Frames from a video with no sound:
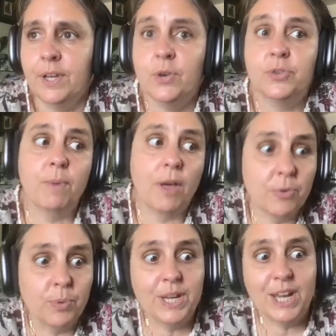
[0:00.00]
you know, some
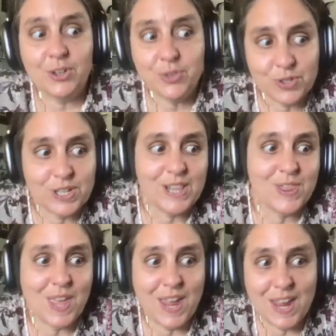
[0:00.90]
other really
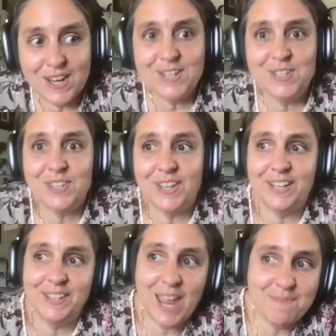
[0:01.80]
interesting things
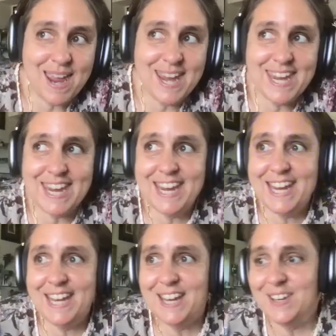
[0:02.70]
like lei
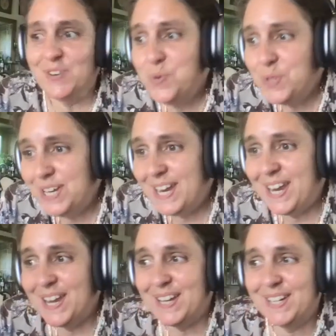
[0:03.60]
making and hula
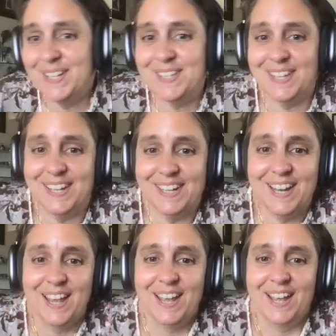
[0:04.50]
dance.
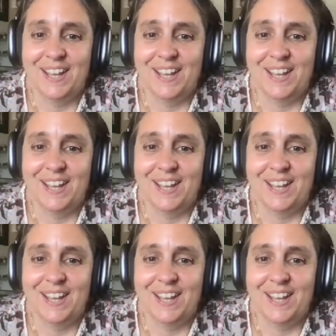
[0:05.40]
And